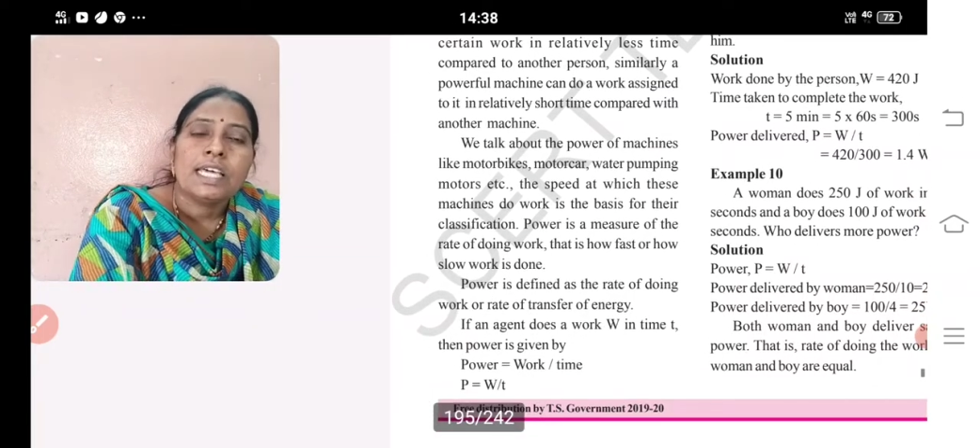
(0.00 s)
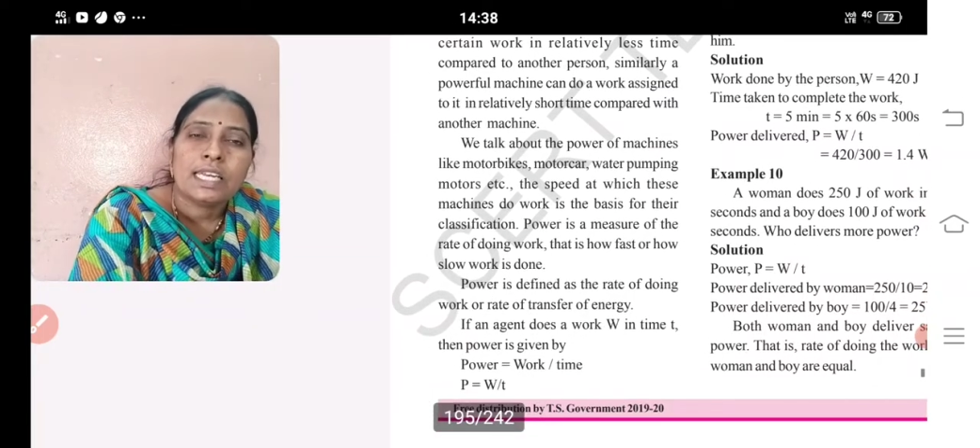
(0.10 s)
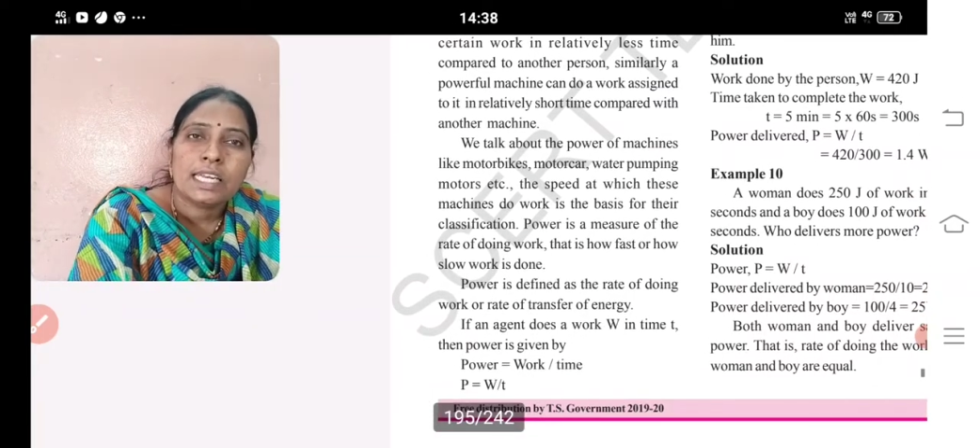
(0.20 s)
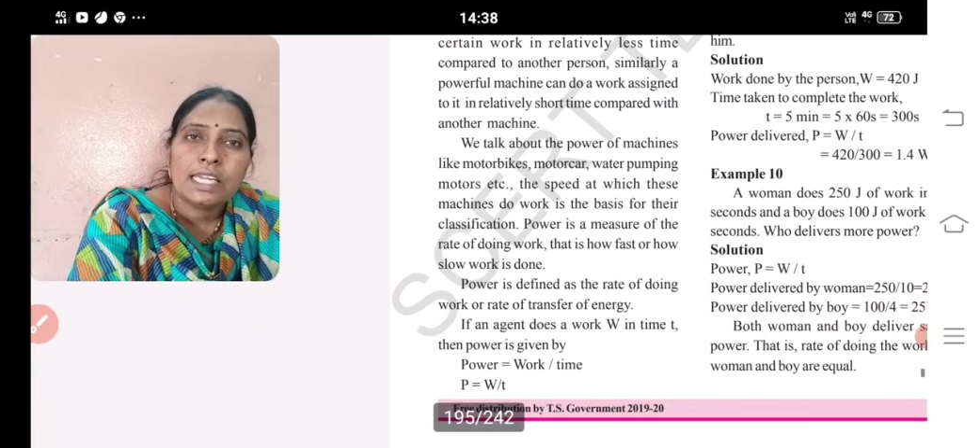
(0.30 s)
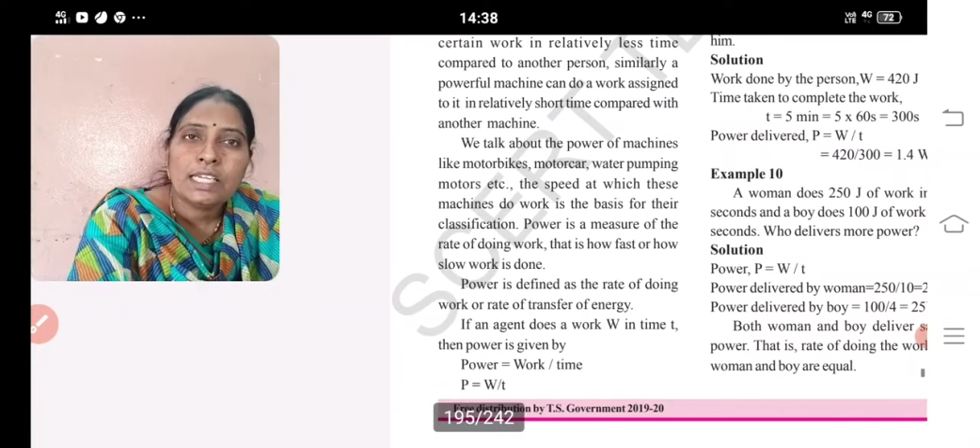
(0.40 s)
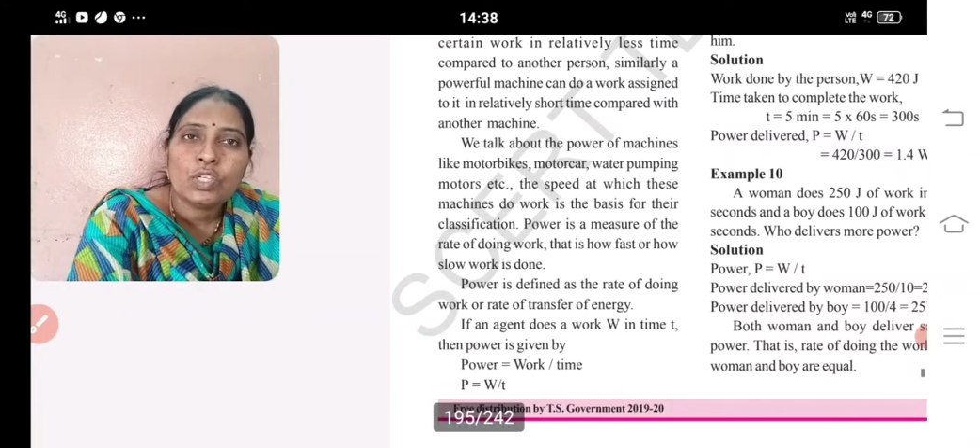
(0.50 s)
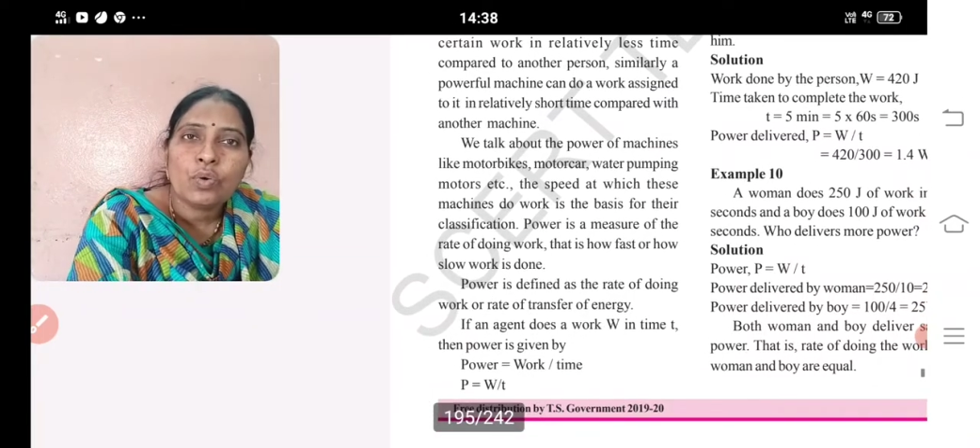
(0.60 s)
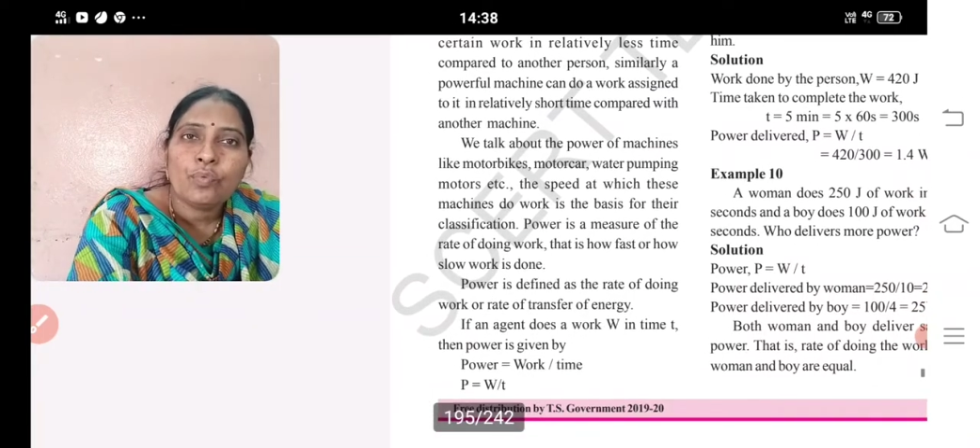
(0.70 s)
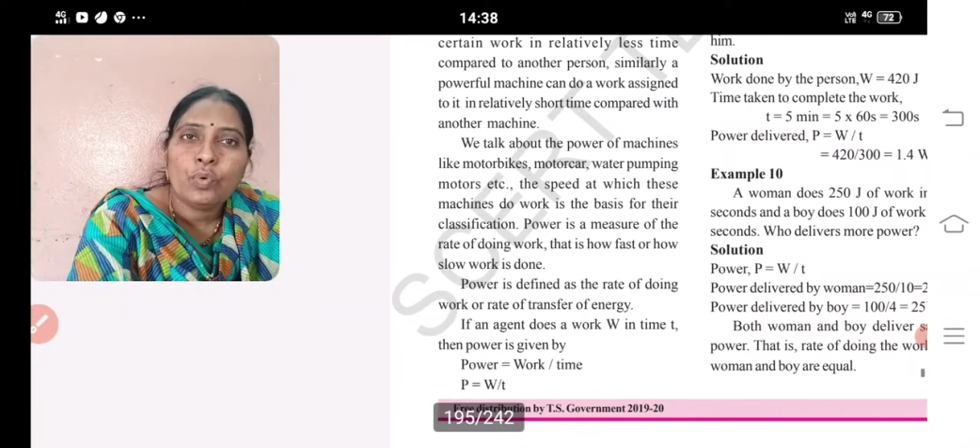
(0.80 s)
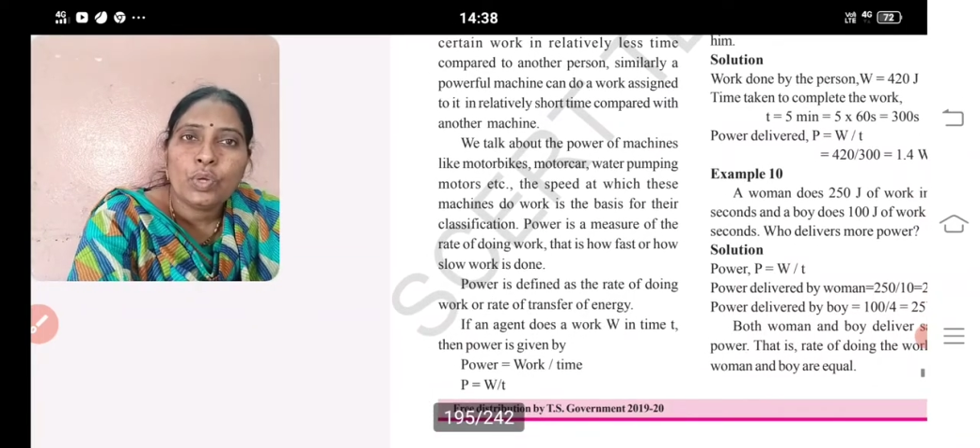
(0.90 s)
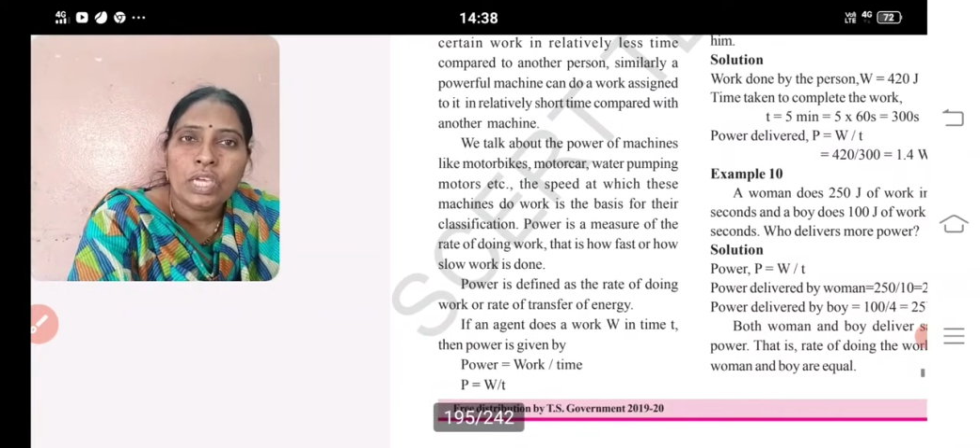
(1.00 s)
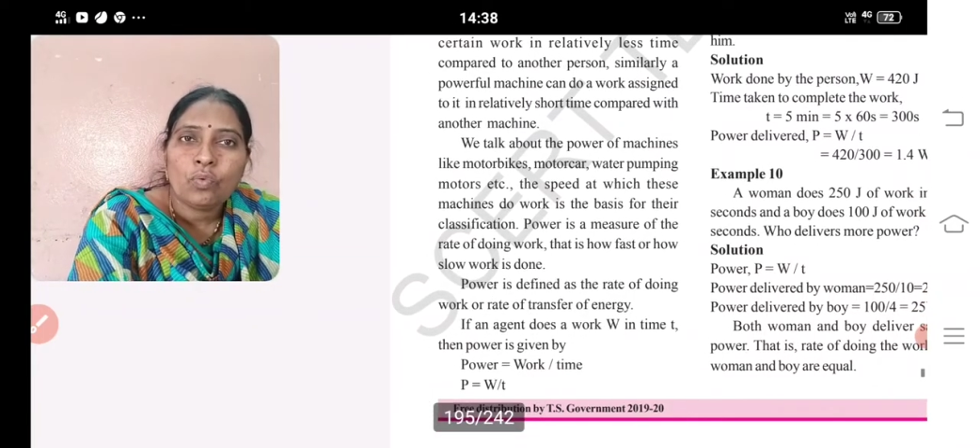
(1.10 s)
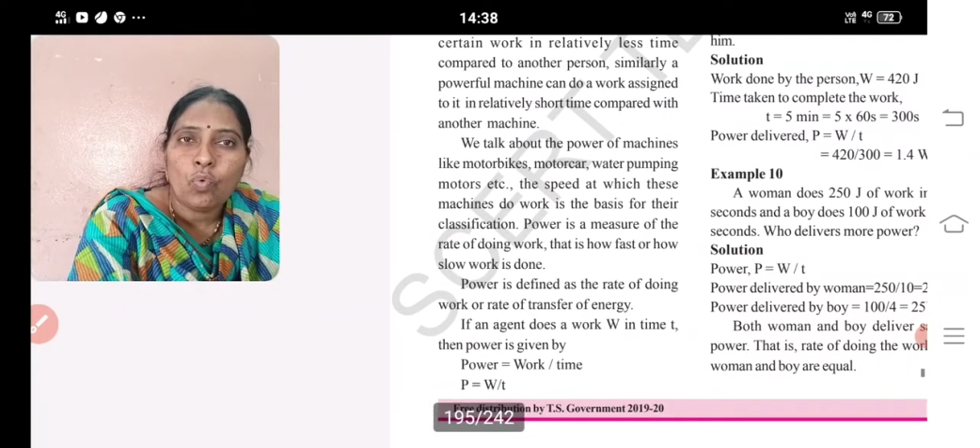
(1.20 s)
rate of doing